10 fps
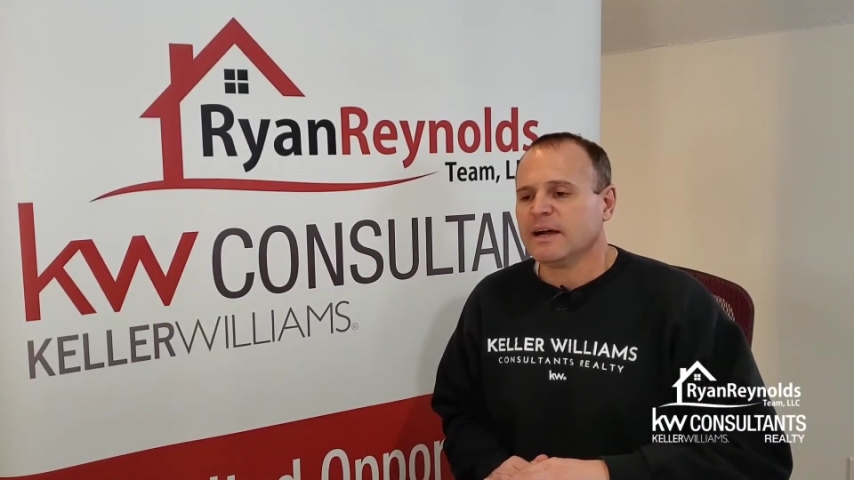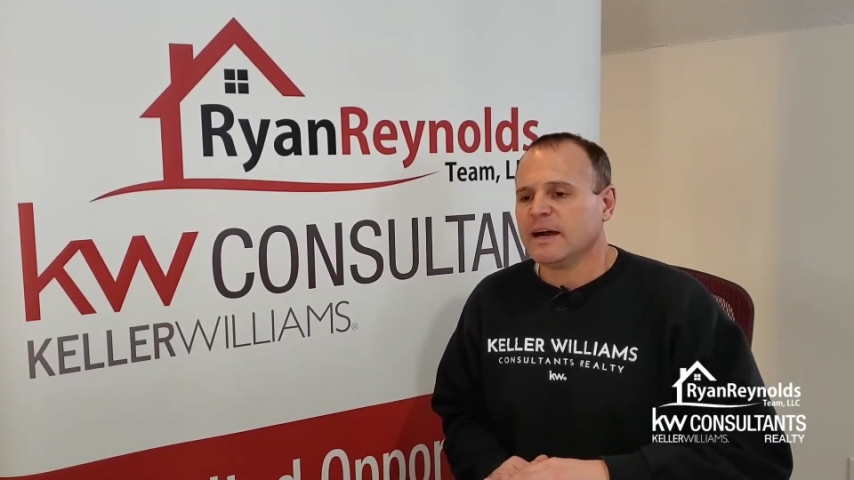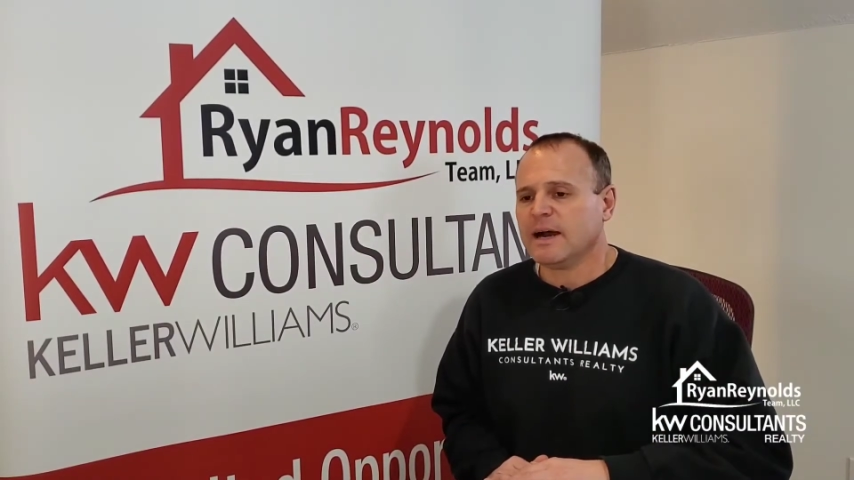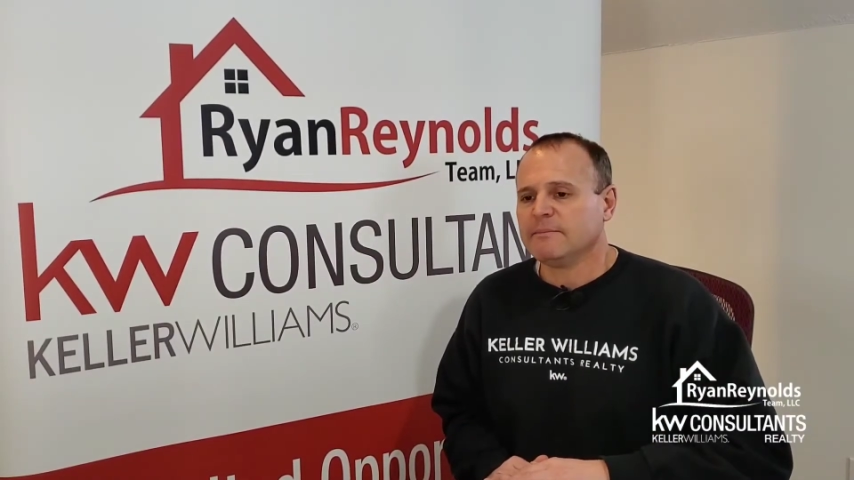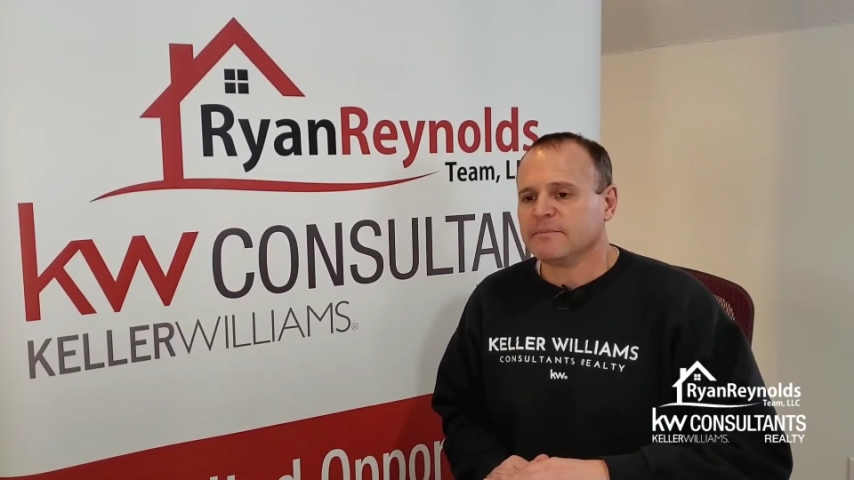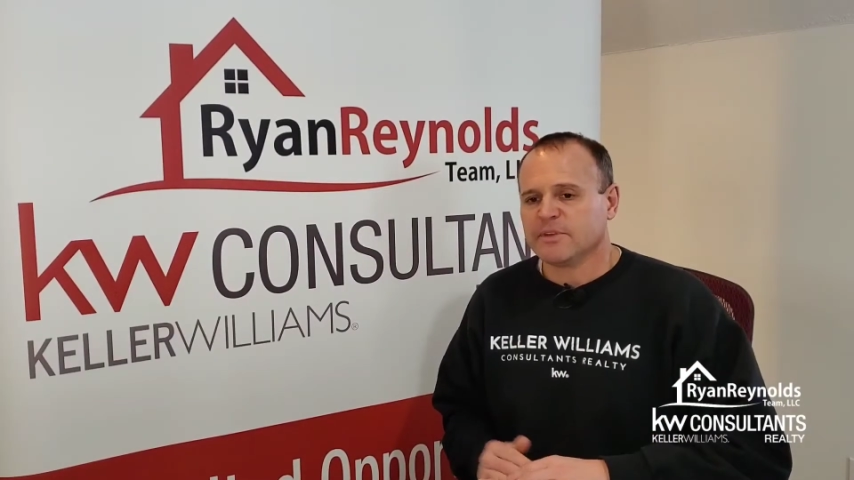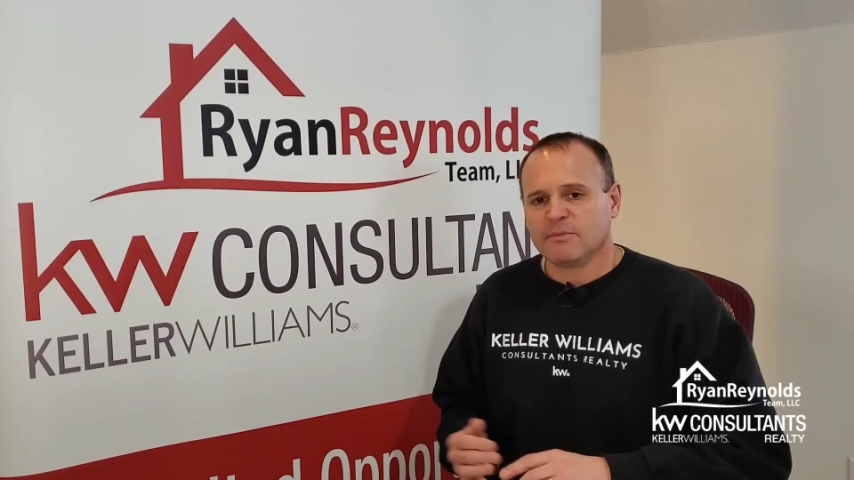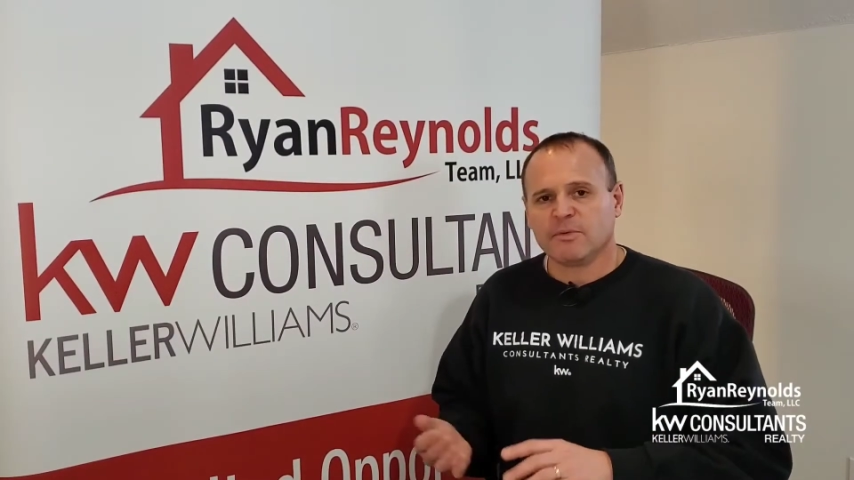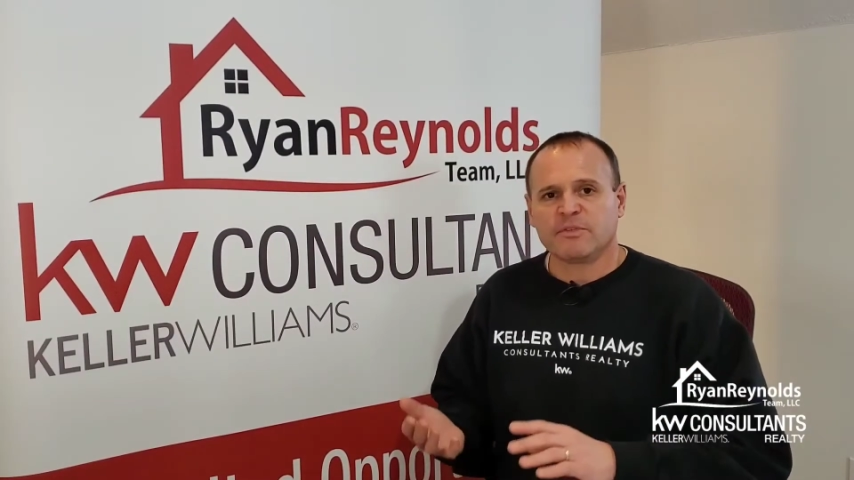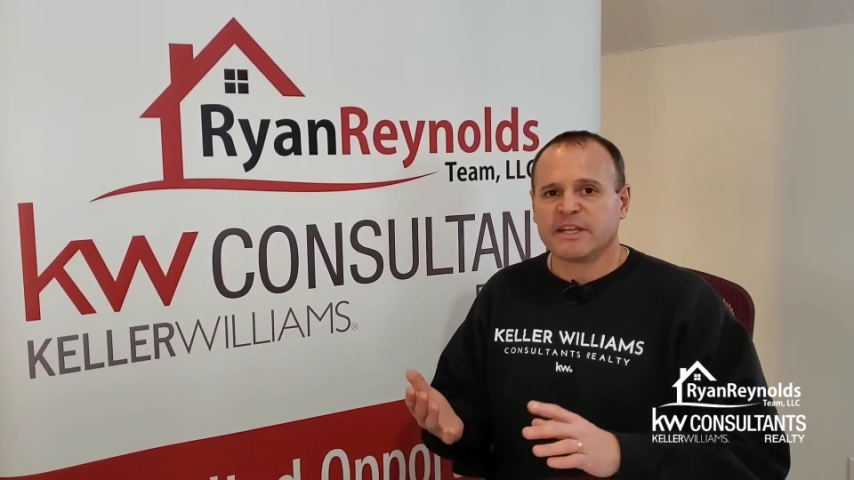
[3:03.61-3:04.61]
And
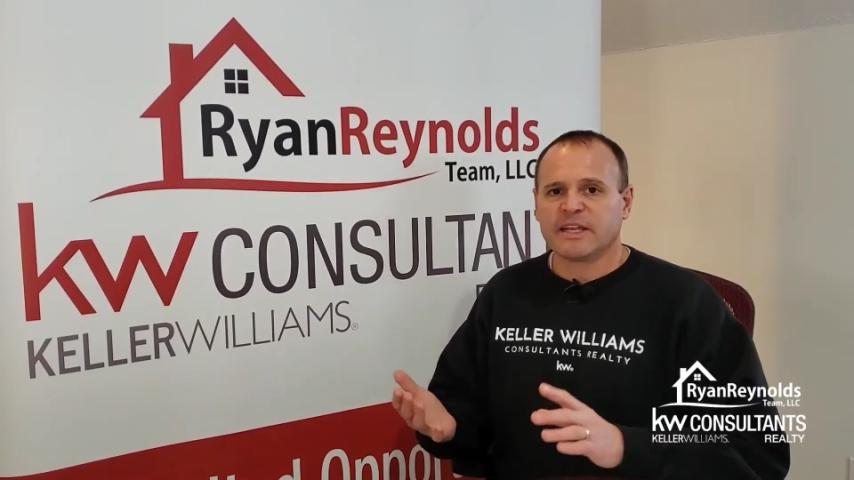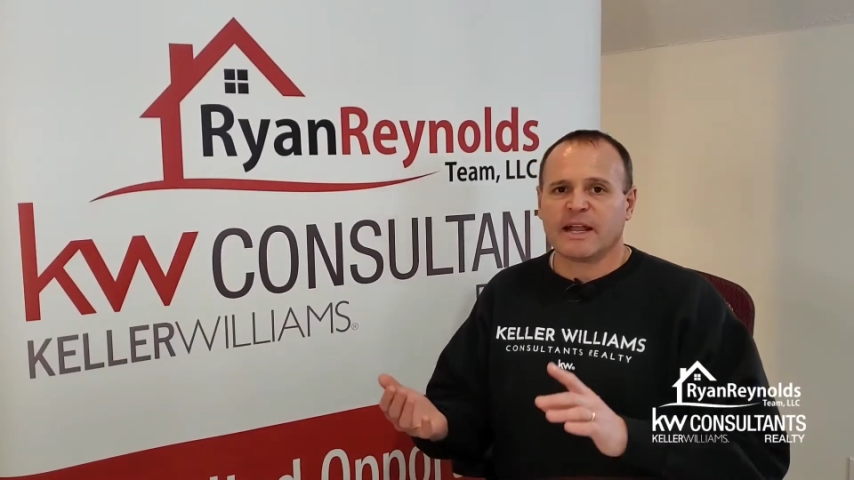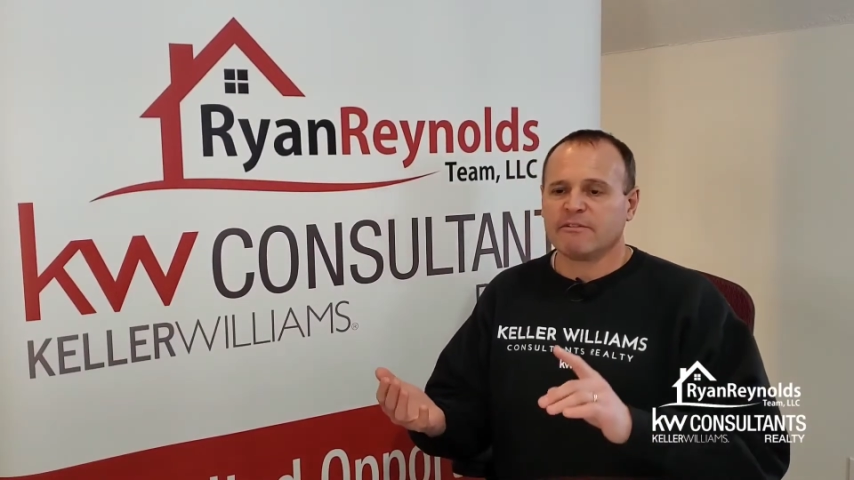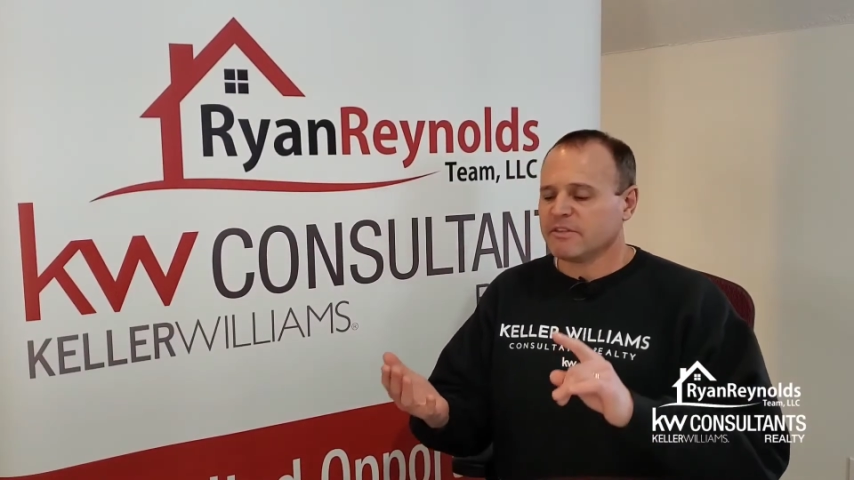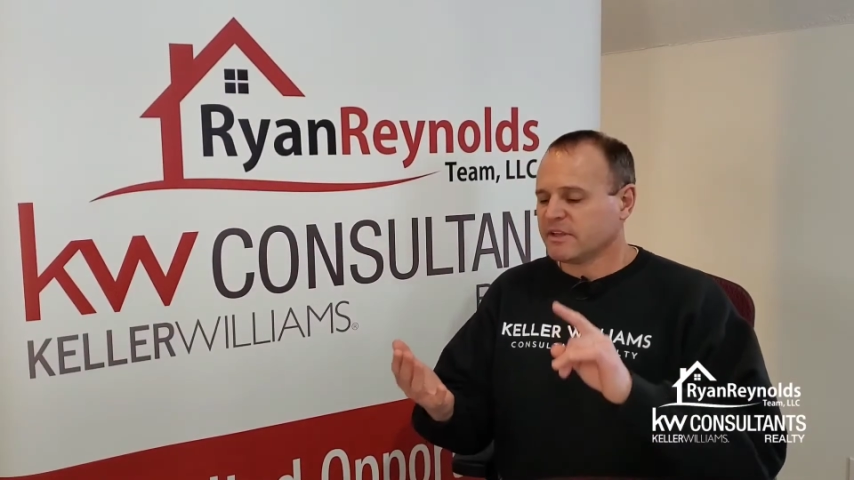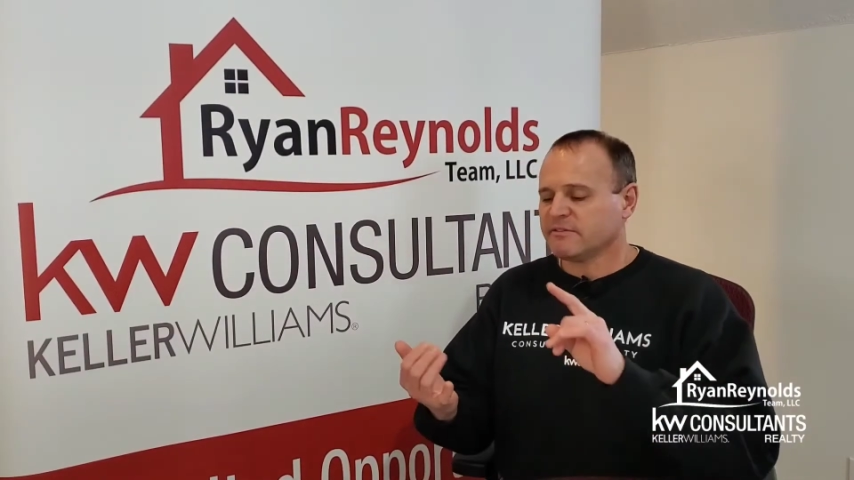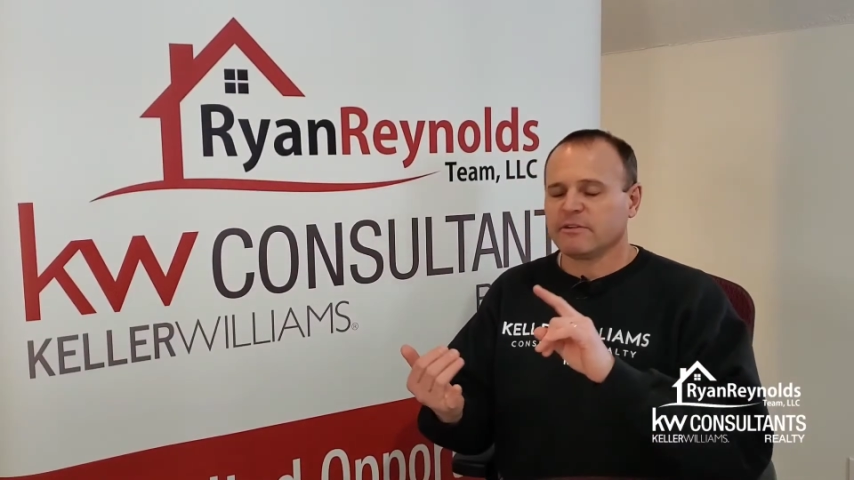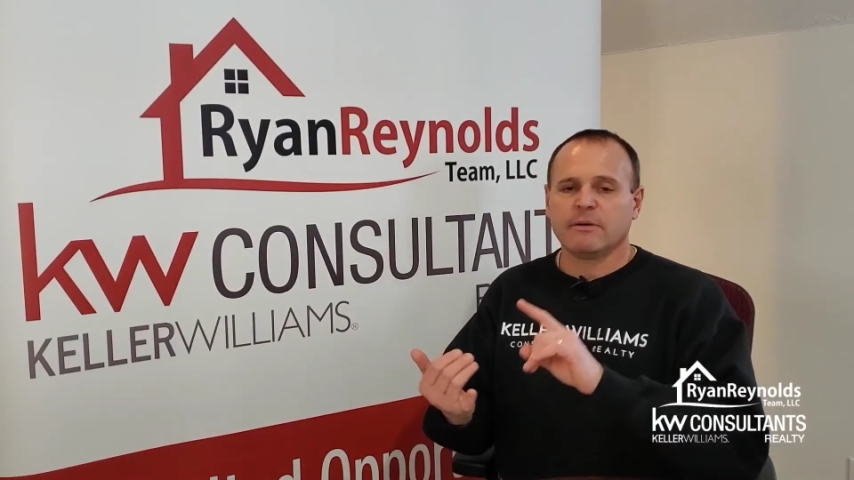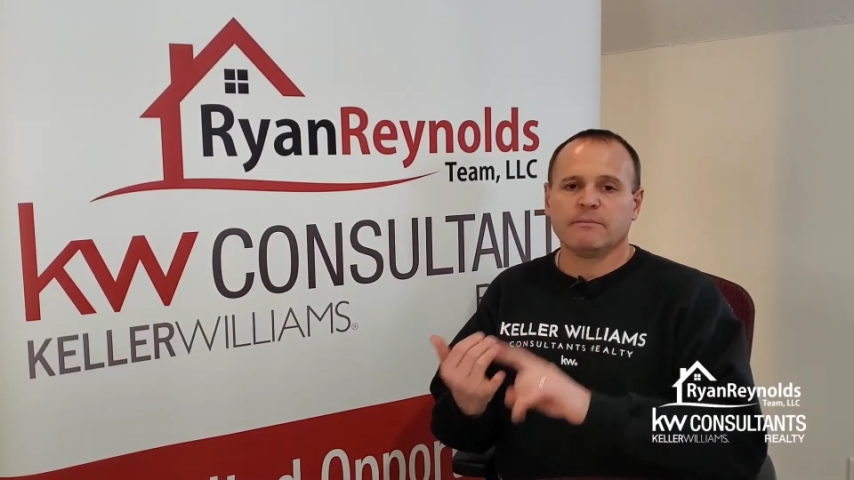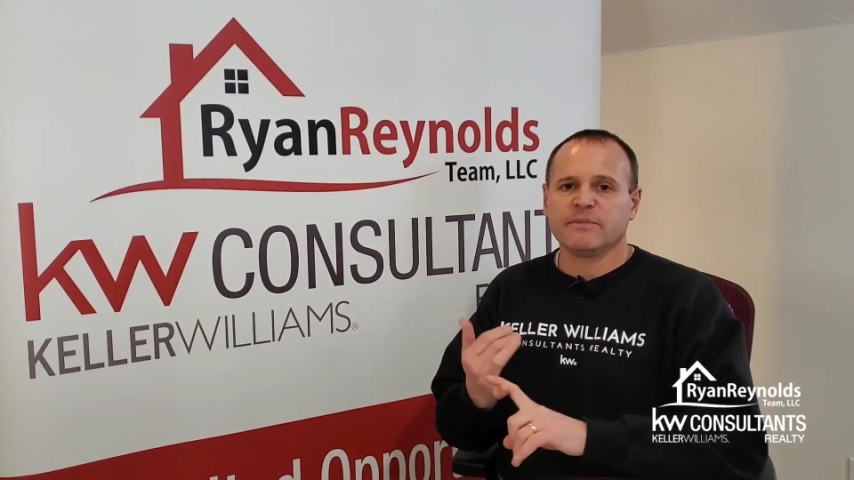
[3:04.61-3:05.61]
we're thinking everything
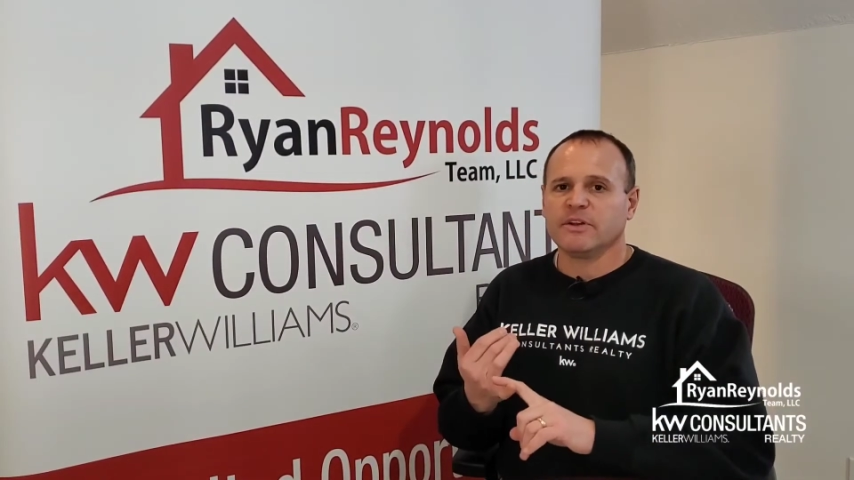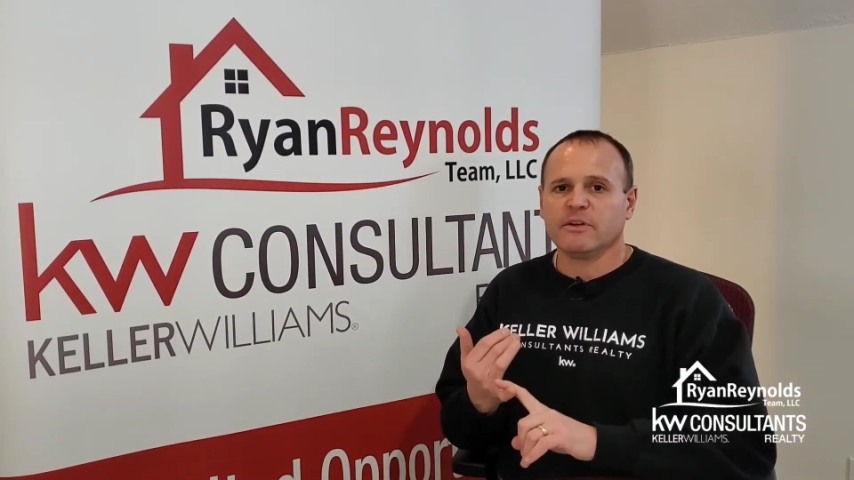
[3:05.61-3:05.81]
from